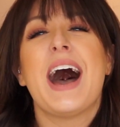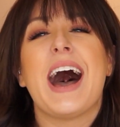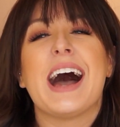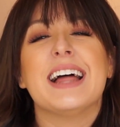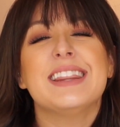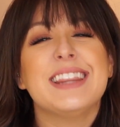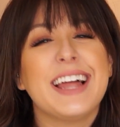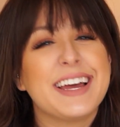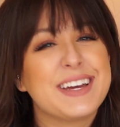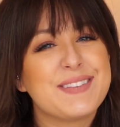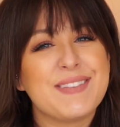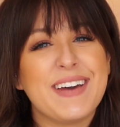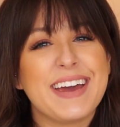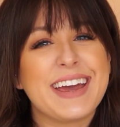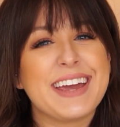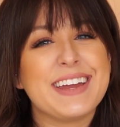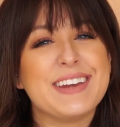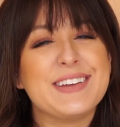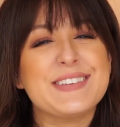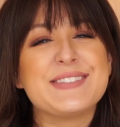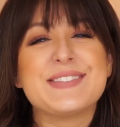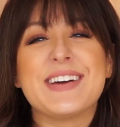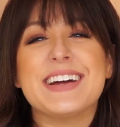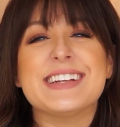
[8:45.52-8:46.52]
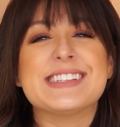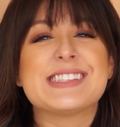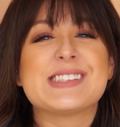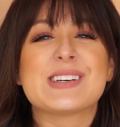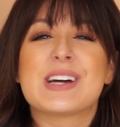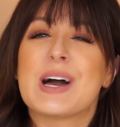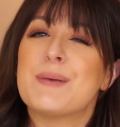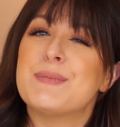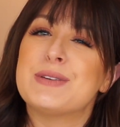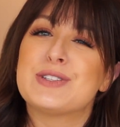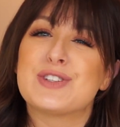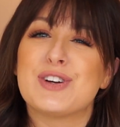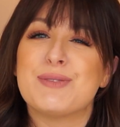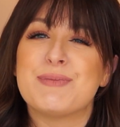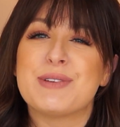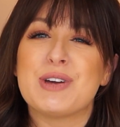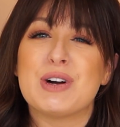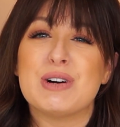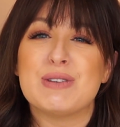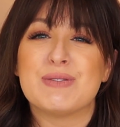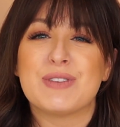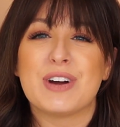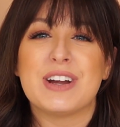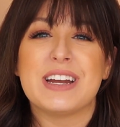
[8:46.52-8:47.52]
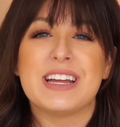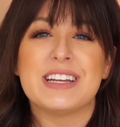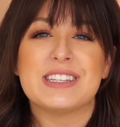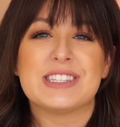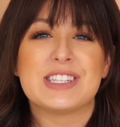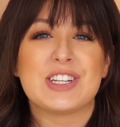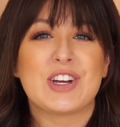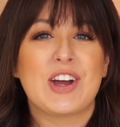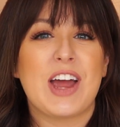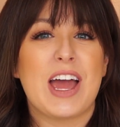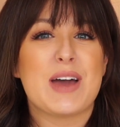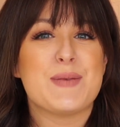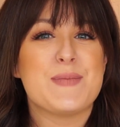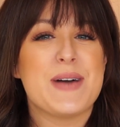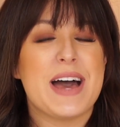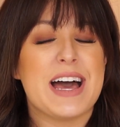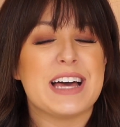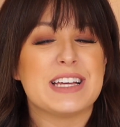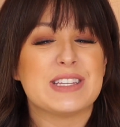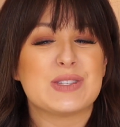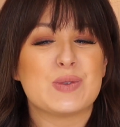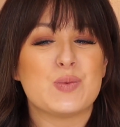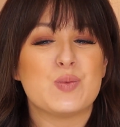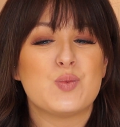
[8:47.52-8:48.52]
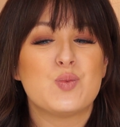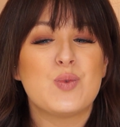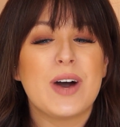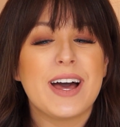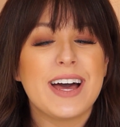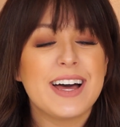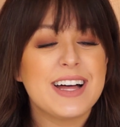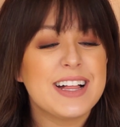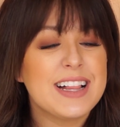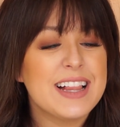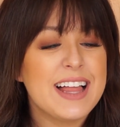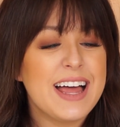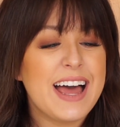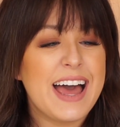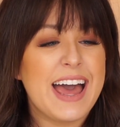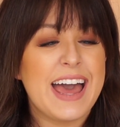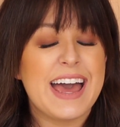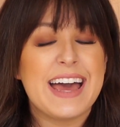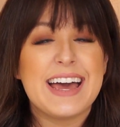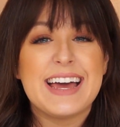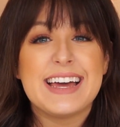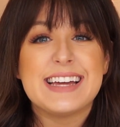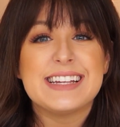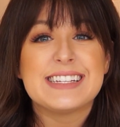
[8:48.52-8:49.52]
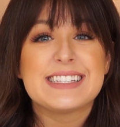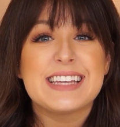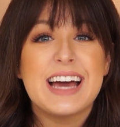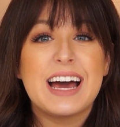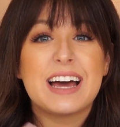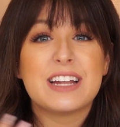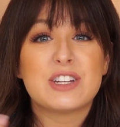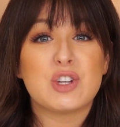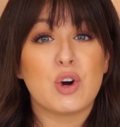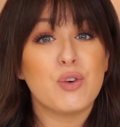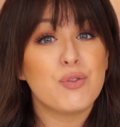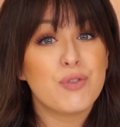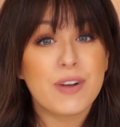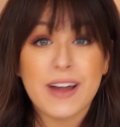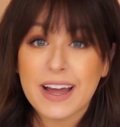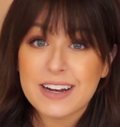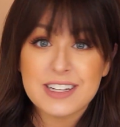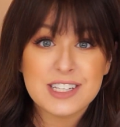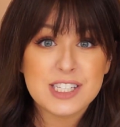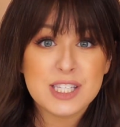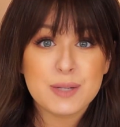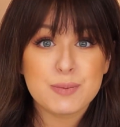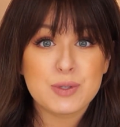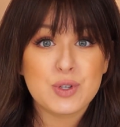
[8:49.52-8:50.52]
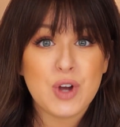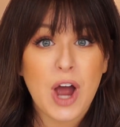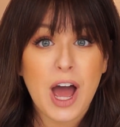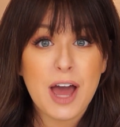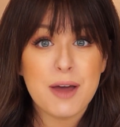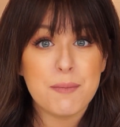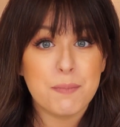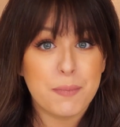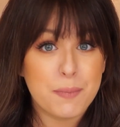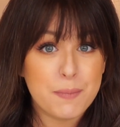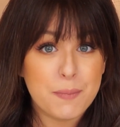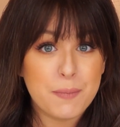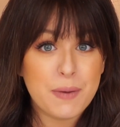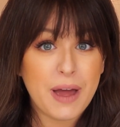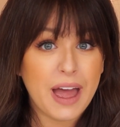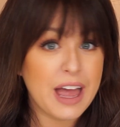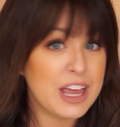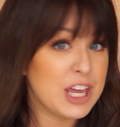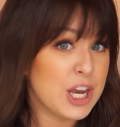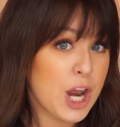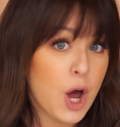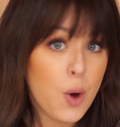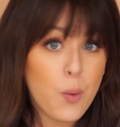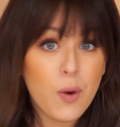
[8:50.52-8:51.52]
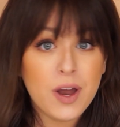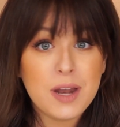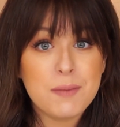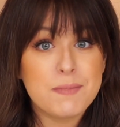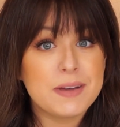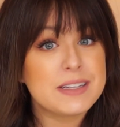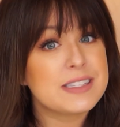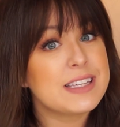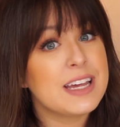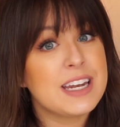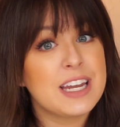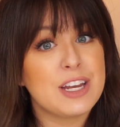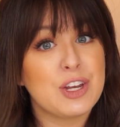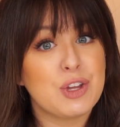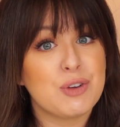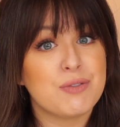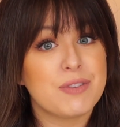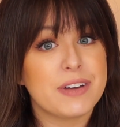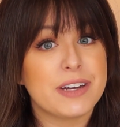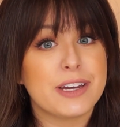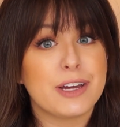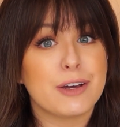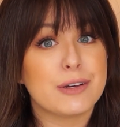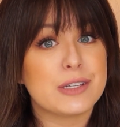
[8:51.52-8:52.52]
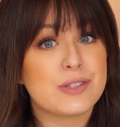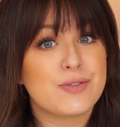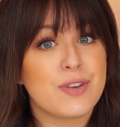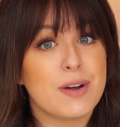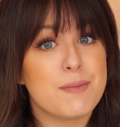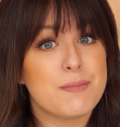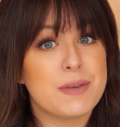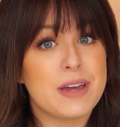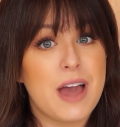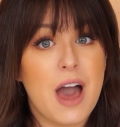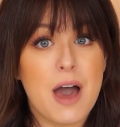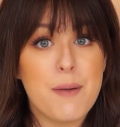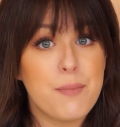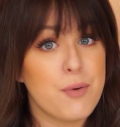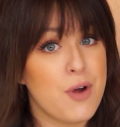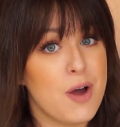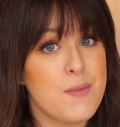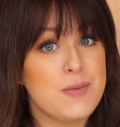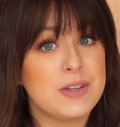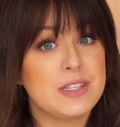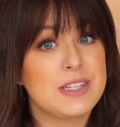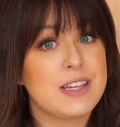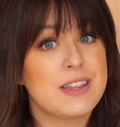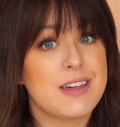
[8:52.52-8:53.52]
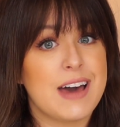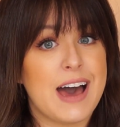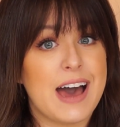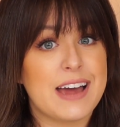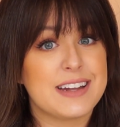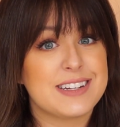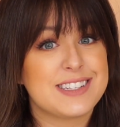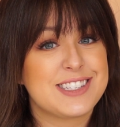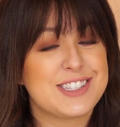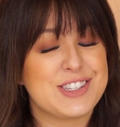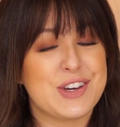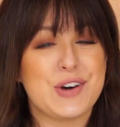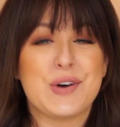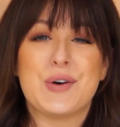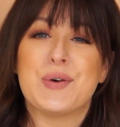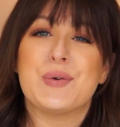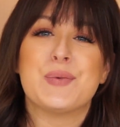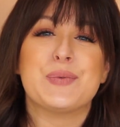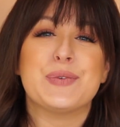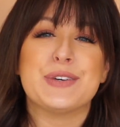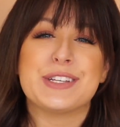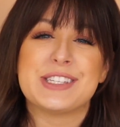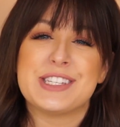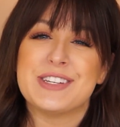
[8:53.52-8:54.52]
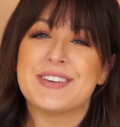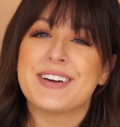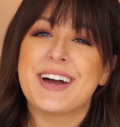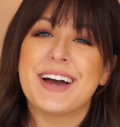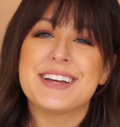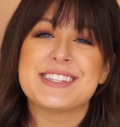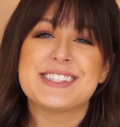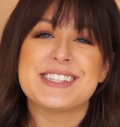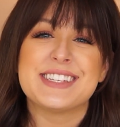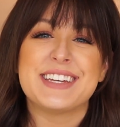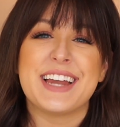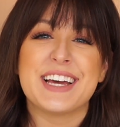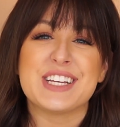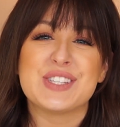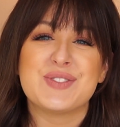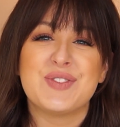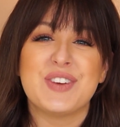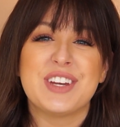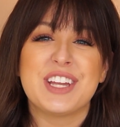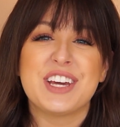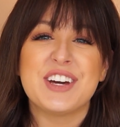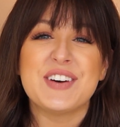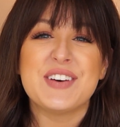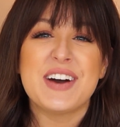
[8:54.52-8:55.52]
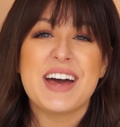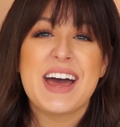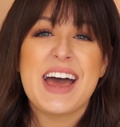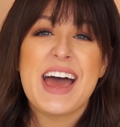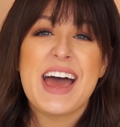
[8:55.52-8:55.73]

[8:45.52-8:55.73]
I like making new friends, so come and join me over on Instagram as well, and don't forget to subscribe. You don't want to miss any new videos from me, I promise you that. So we'll see you guys in the next video.